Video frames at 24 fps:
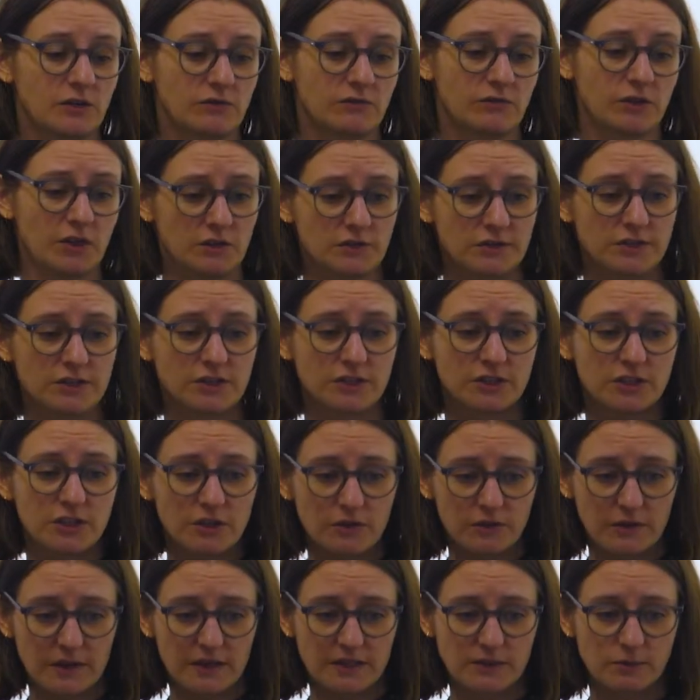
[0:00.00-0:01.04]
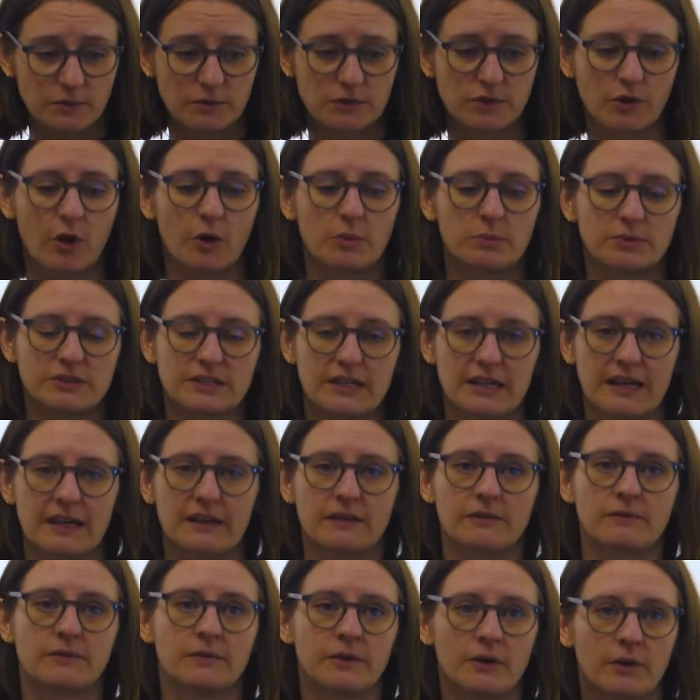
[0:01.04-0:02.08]
used to do this was
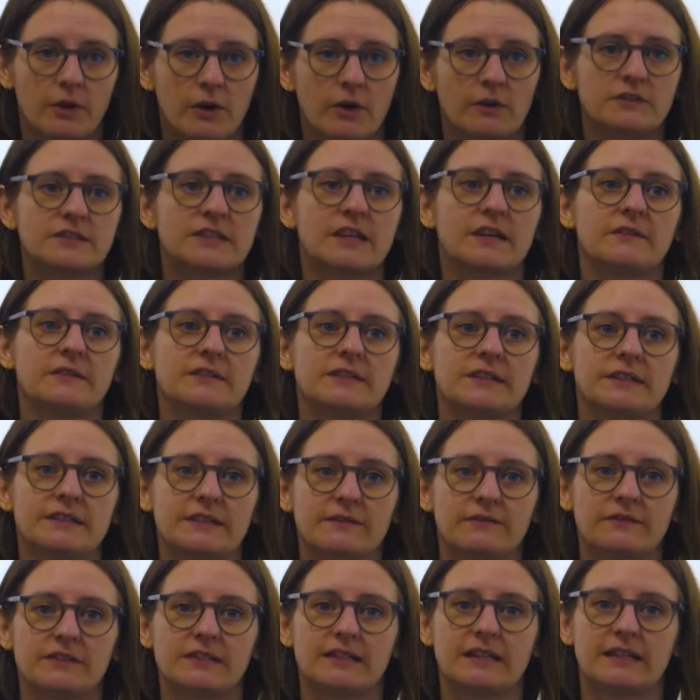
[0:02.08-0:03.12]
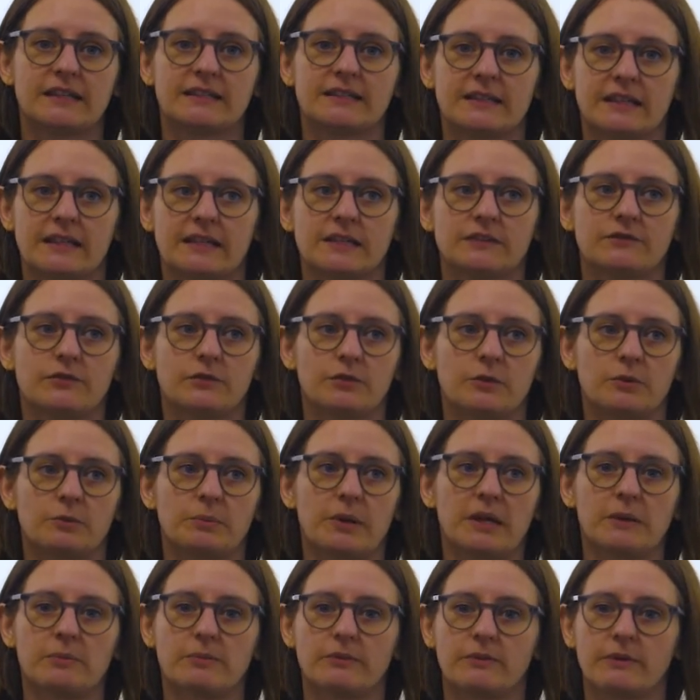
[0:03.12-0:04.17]
opt-in of services and facilities for
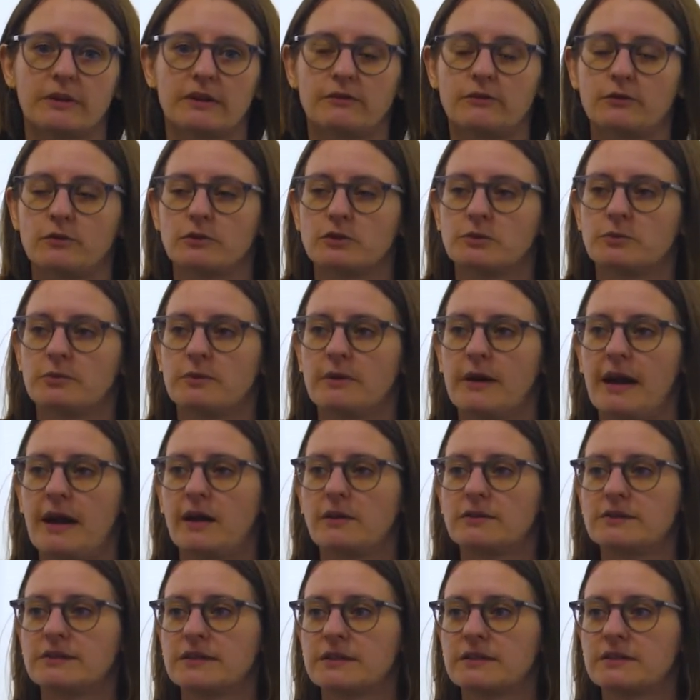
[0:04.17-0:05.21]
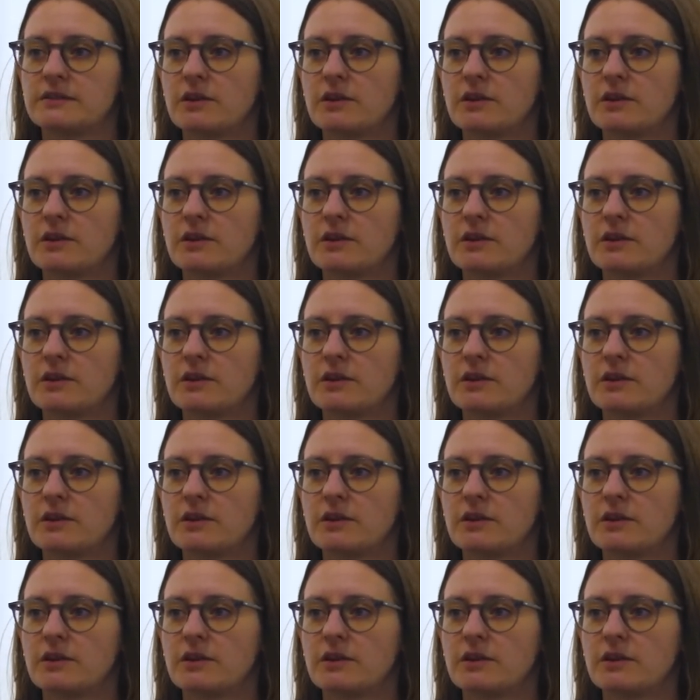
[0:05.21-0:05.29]
people in affordable housing.